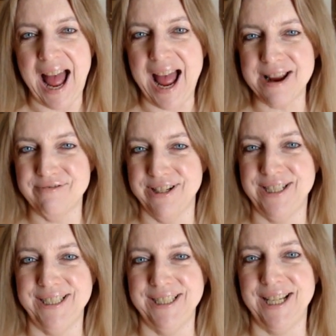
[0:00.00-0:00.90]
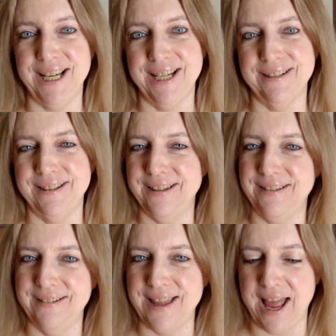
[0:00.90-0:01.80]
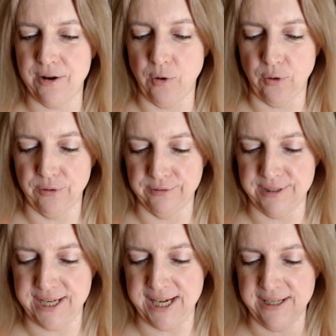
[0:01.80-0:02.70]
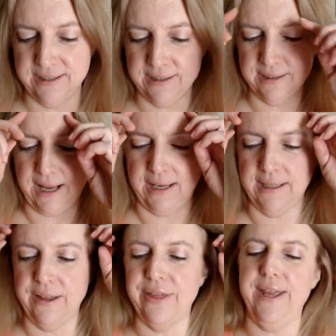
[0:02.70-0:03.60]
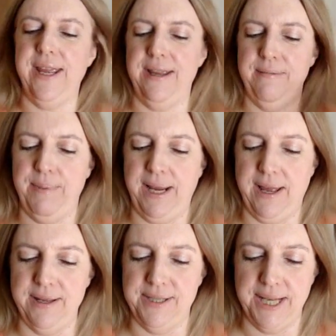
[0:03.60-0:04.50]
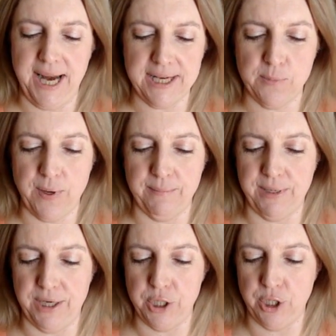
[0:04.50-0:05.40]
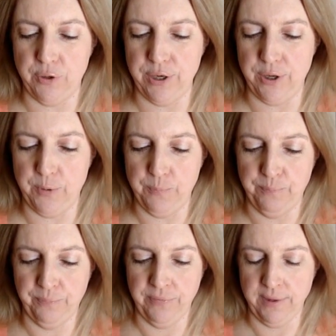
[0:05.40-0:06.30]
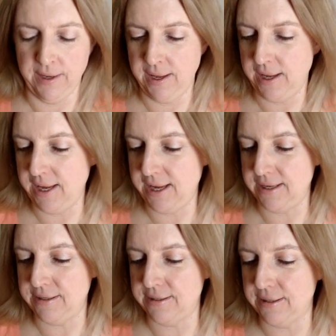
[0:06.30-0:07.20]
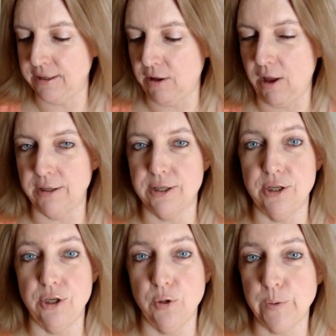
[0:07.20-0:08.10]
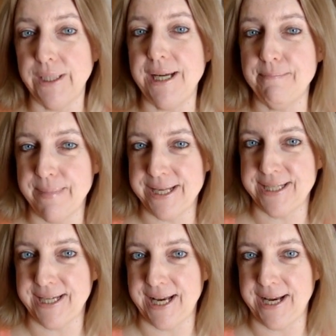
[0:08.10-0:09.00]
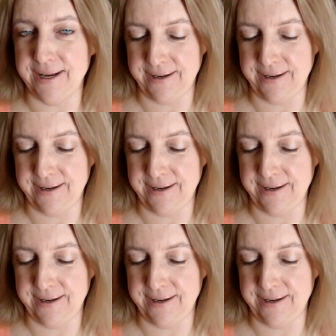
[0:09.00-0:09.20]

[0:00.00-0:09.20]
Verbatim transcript: I really like that whole teal color thing because the next one I'm going to show you is called Newly Minted.